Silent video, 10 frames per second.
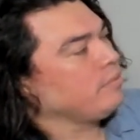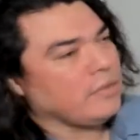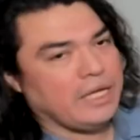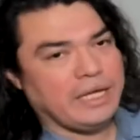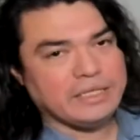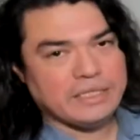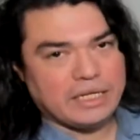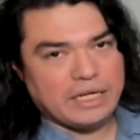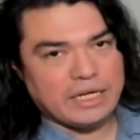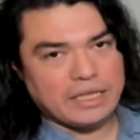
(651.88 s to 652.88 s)

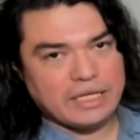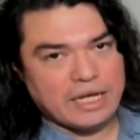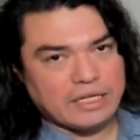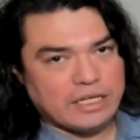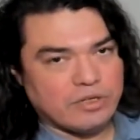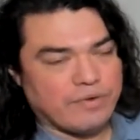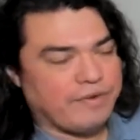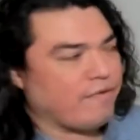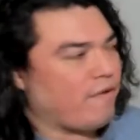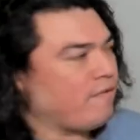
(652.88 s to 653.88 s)
easily get the
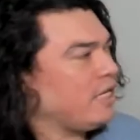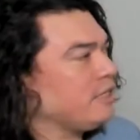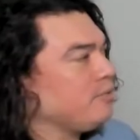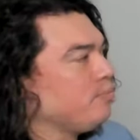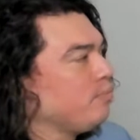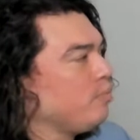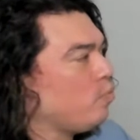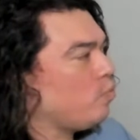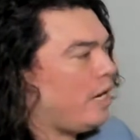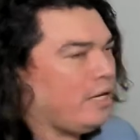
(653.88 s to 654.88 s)
antiderivative of this,
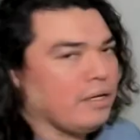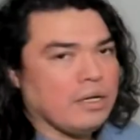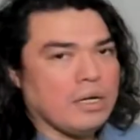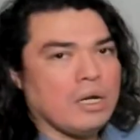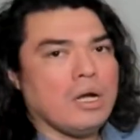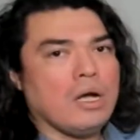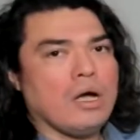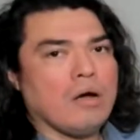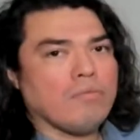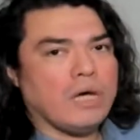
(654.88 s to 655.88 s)
right?
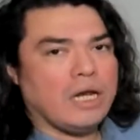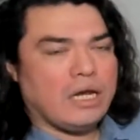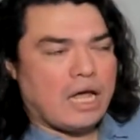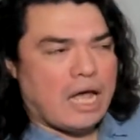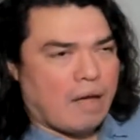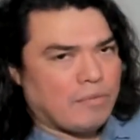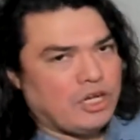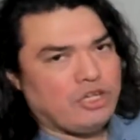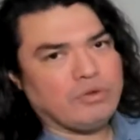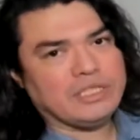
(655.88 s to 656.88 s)
But I'm going
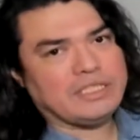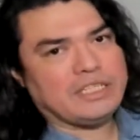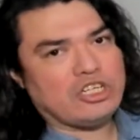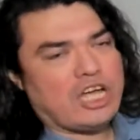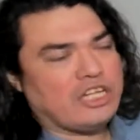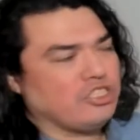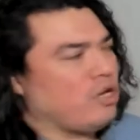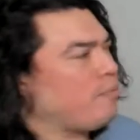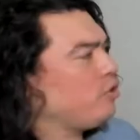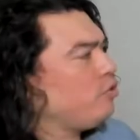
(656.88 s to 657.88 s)
to use this as an
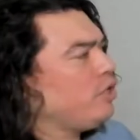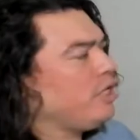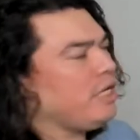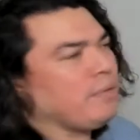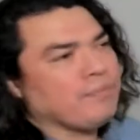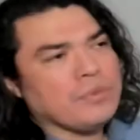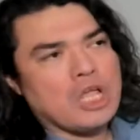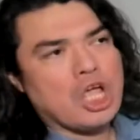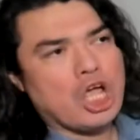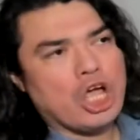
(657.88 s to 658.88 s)
opportunity
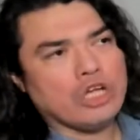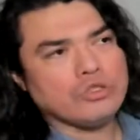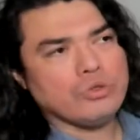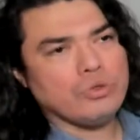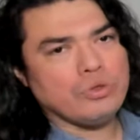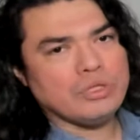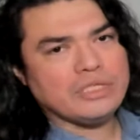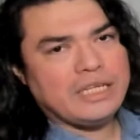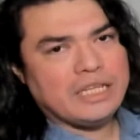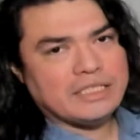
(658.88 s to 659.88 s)
to
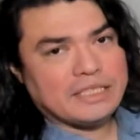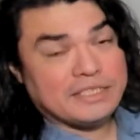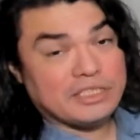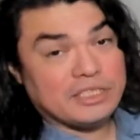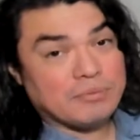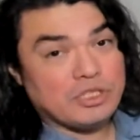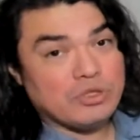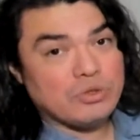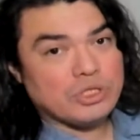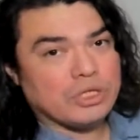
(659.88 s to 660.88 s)
see this as a
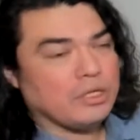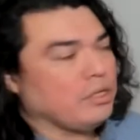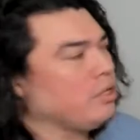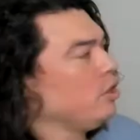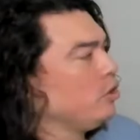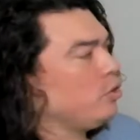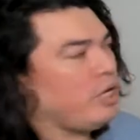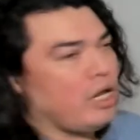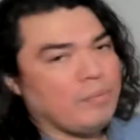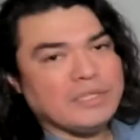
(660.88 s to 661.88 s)
substitution to
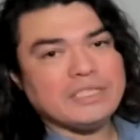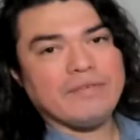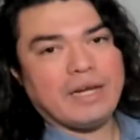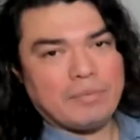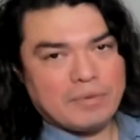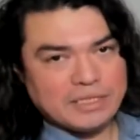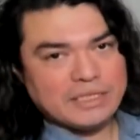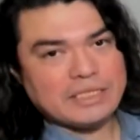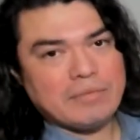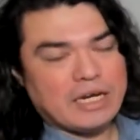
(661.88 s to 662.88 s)
help us develop the
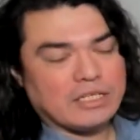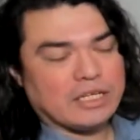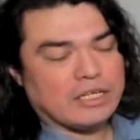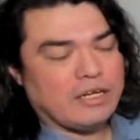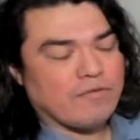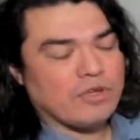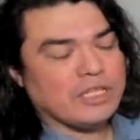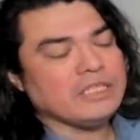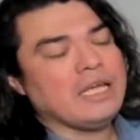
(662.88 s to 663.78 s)
systematic technique for this,